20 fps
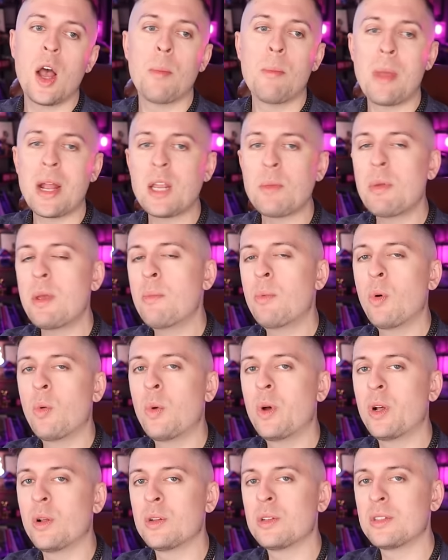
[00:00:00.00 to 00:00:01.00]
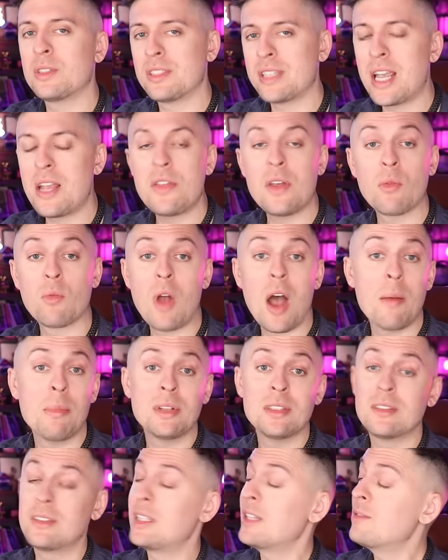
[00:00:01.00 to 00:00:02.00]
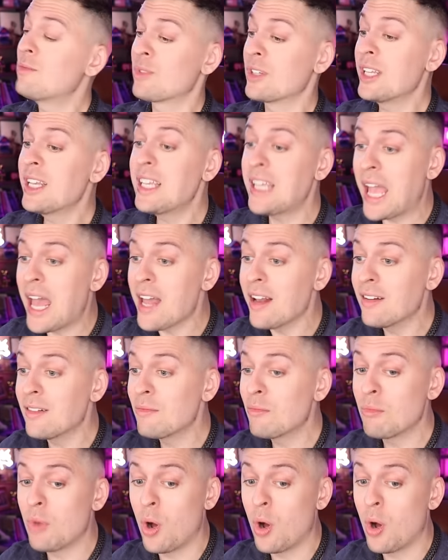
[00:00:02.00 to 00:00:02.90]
many people will say that Robbins didn't really get